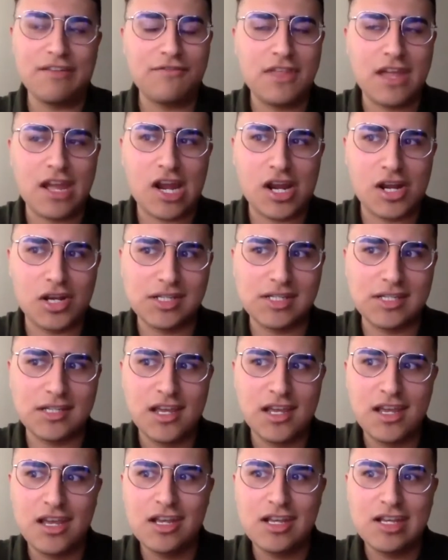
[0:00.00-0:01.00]
there's,
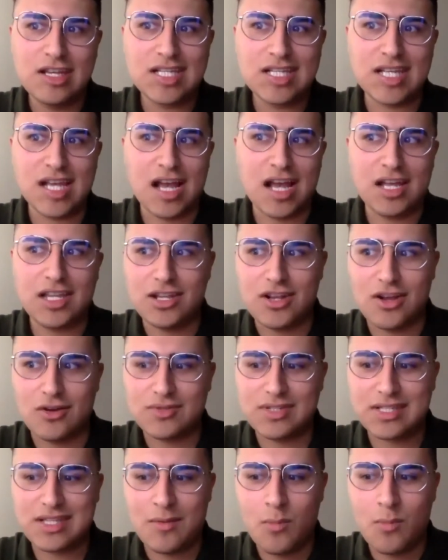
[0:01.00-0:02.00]

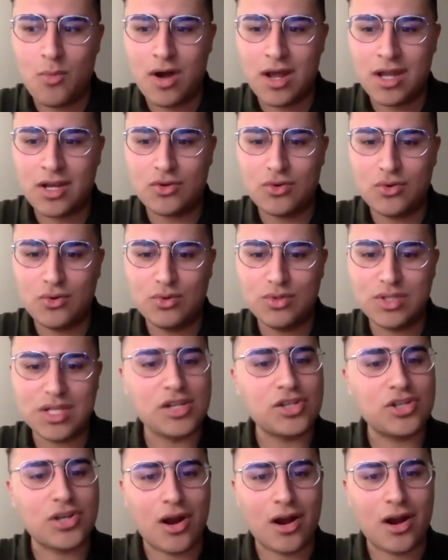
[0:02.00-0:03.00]
someone who's in
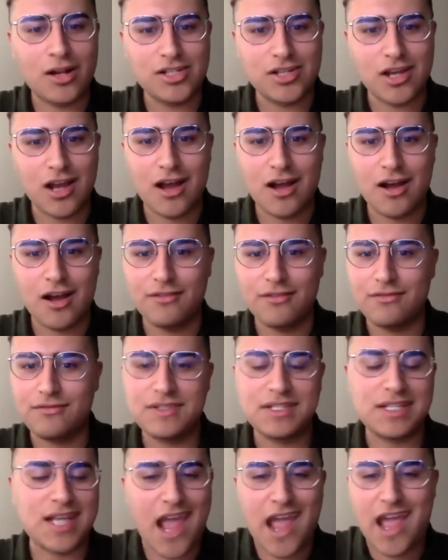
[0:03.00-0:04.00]
charge of,
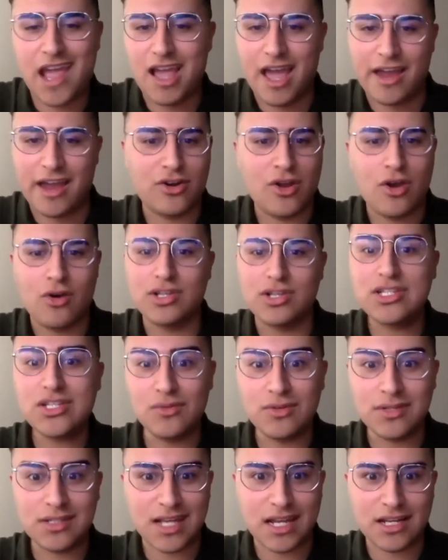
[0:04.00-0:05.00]
say, I don't know, a
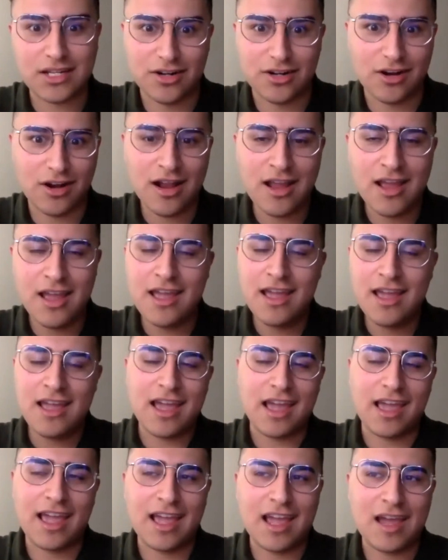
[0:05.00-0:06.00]
student center,
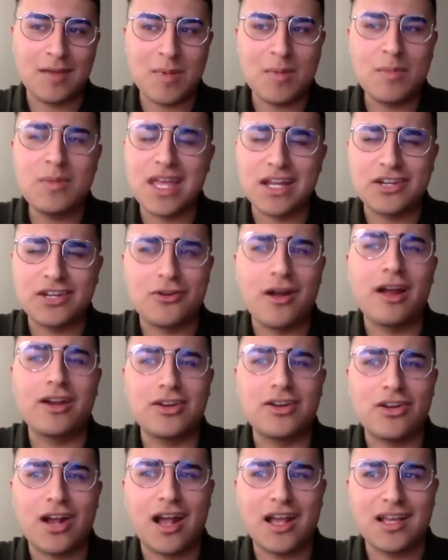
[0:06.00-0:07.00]
and maybe that
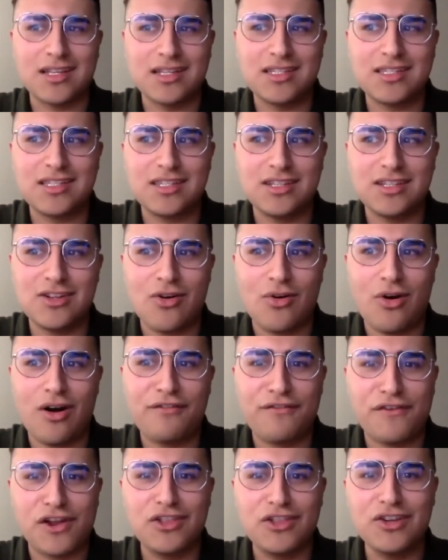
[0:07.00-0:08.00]
director has, a
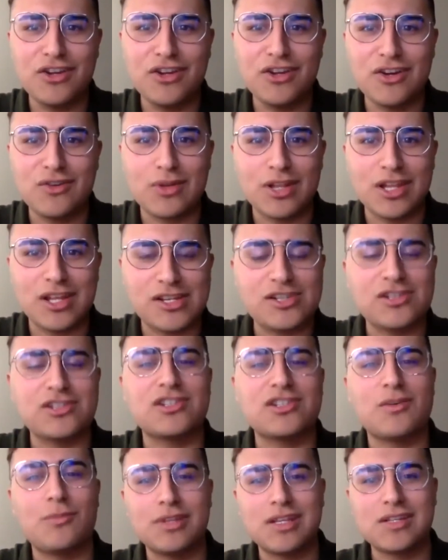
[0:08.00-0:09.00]
fairly good
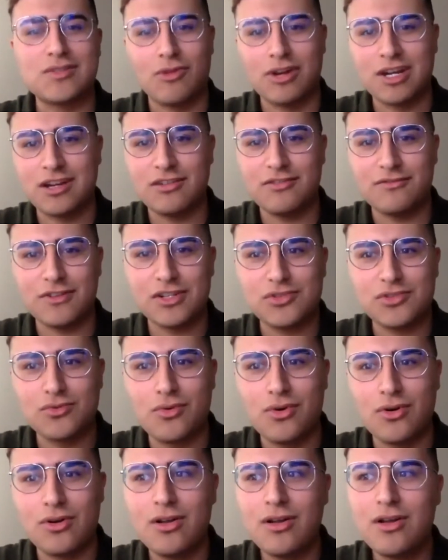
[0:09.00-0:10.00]
relationship with this one
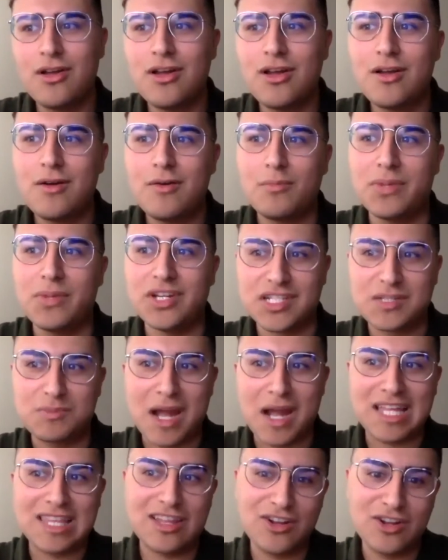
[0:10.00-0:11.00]
individual, but
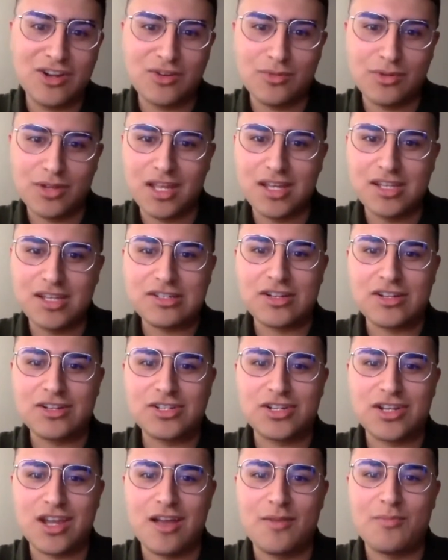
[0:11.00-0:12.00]
despite their good
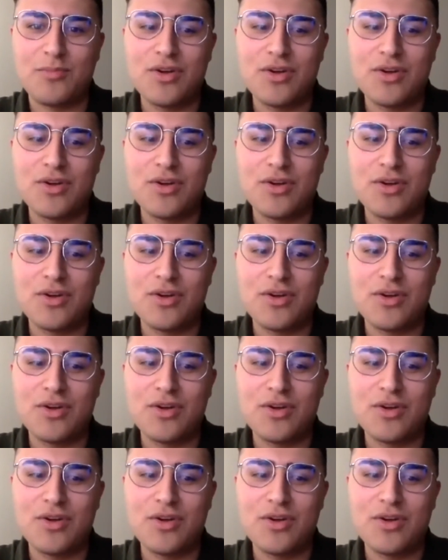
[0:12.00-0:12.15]
relationship,